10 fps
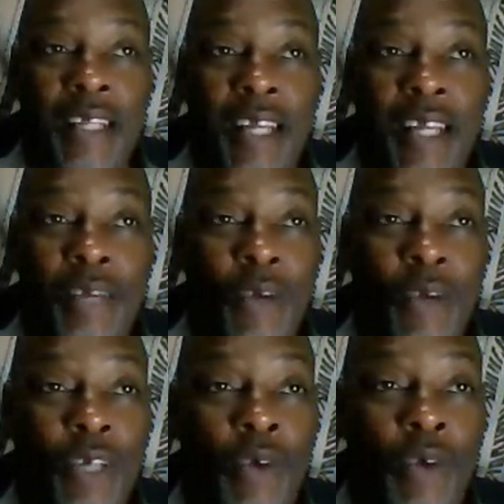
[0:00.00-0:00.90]

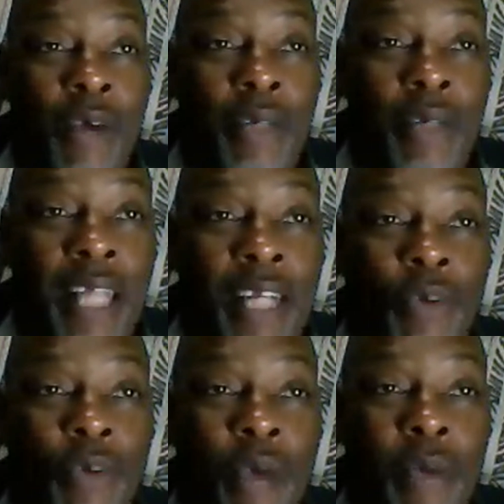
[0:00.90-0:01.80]
they can work a
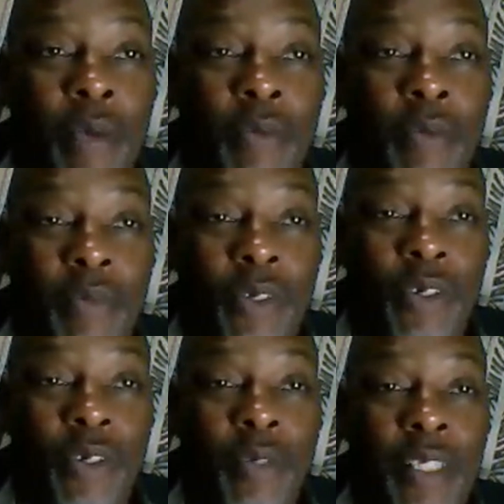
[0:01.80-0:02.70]
12-hour day, no
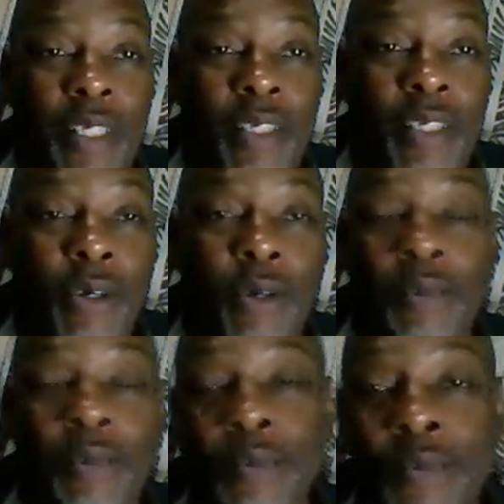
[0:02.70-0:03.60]
problem. You know what I mean?
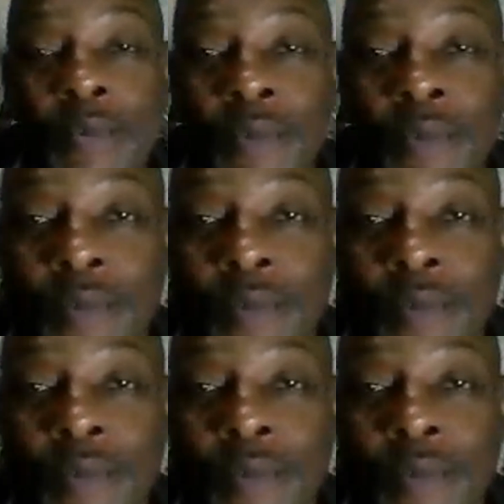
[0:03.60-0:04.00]
So